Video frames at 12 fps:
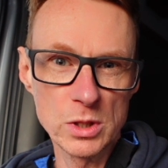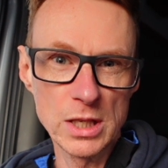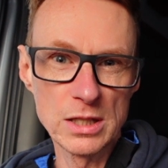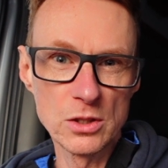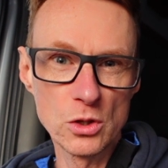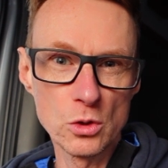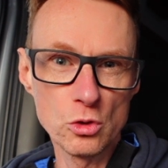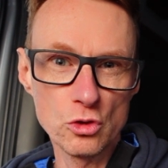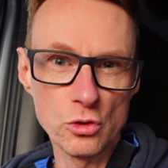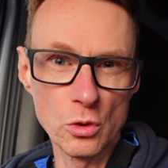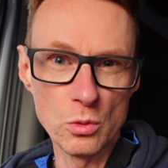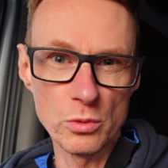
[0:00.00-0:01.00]
was in
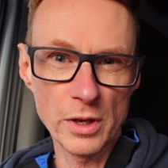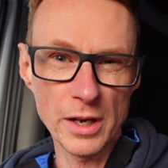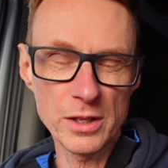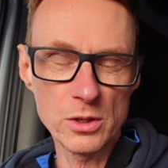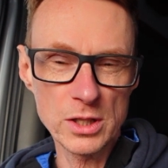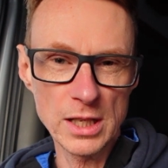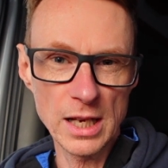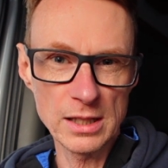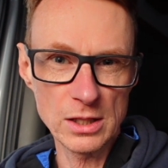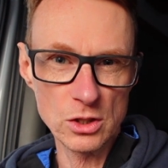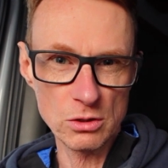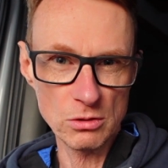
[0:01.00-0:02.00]
neutral, I used to get
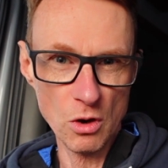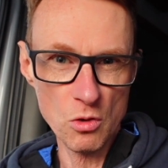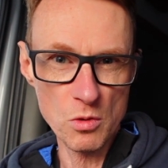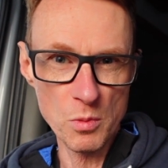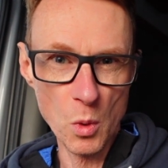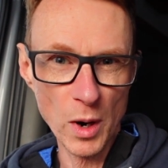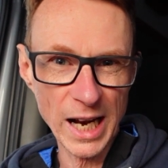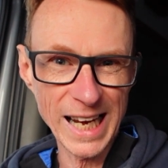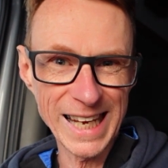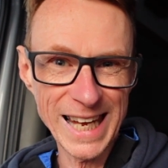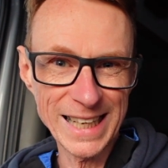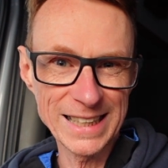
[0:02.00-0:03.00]
this horrible
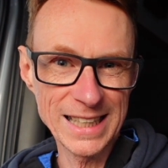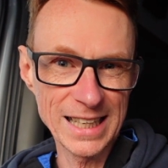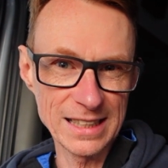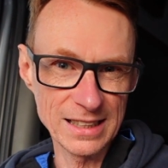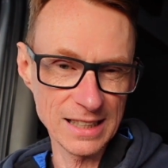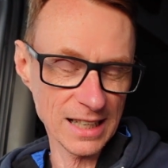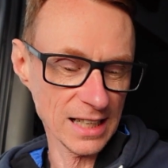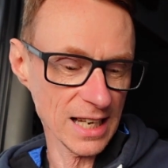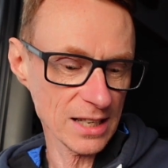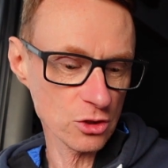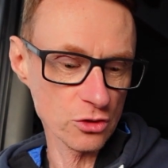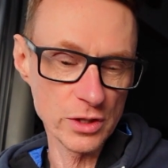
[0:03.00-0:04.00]
clanking and
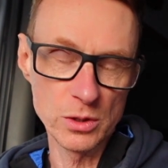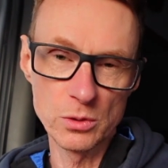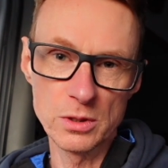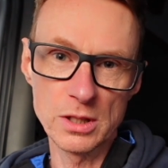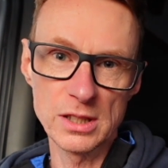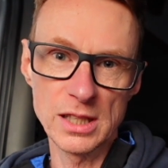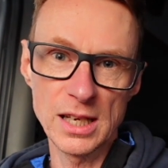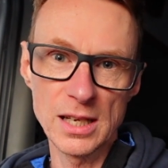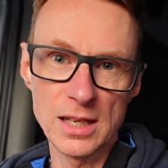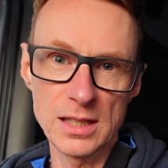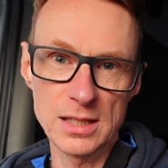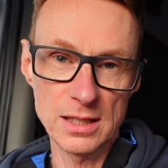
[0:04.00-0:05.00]
clattering under
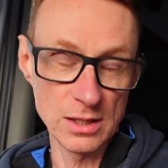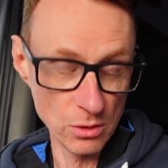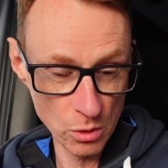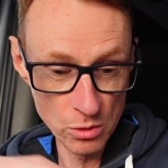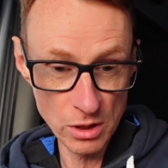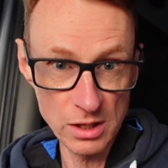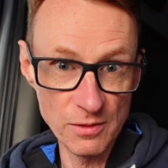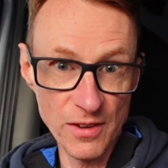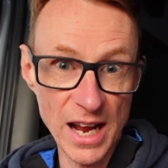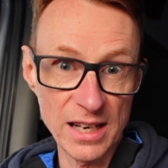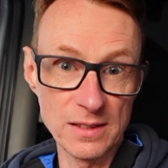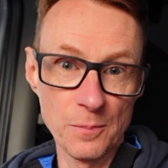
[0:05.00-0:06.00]
the
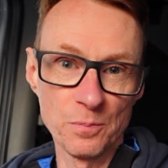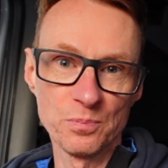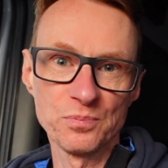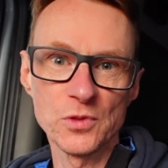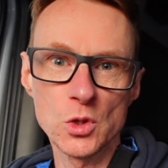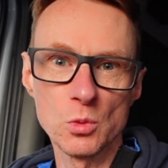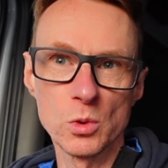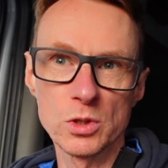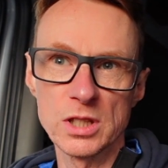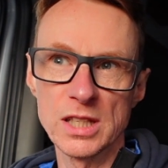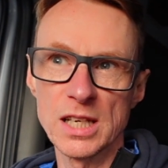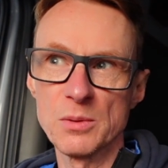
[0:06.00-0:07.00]
van towards
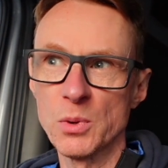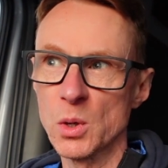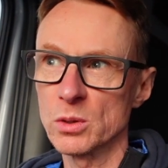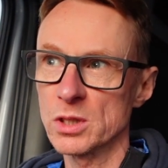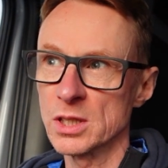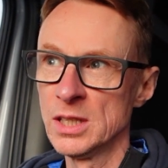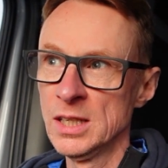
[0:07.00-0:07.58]
the gearbox.